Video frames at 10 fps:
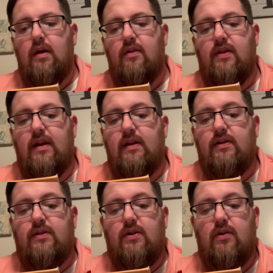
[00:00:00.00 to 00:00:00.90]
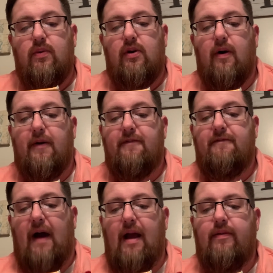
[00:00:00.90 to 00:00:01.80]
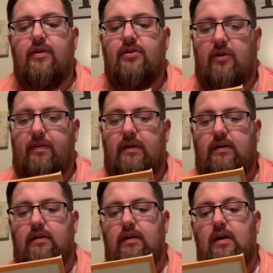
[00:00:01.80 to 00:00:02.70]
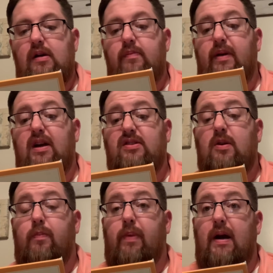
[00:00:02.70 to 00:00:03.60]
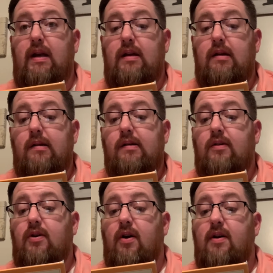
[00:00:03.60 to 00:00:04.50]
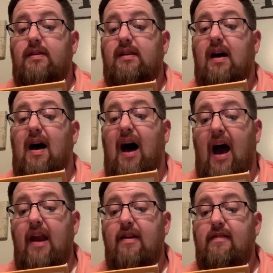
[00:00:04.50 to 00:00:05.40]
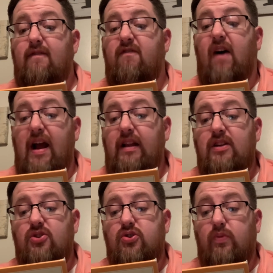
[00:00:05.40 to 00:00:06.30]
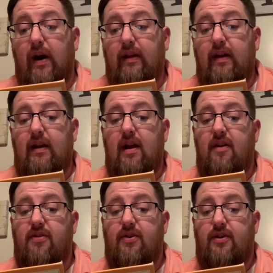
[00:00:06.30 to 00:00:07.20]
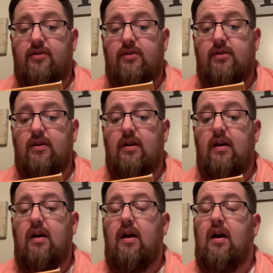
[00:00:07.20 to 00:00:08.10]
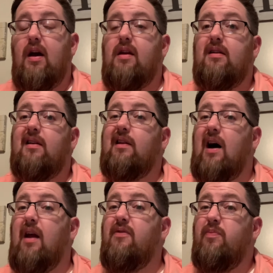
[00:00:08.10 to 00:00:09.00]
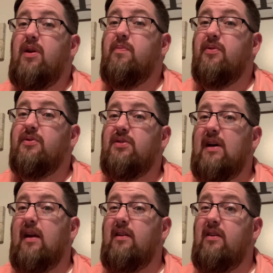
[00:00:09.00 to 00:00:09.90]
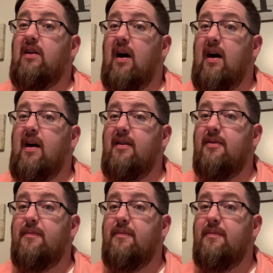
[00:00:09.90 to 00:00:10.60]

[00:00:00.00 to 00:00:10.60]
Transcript: These were called fiery serpents because their bite caused hot, violent swelling and thirst and a lot of people sadly died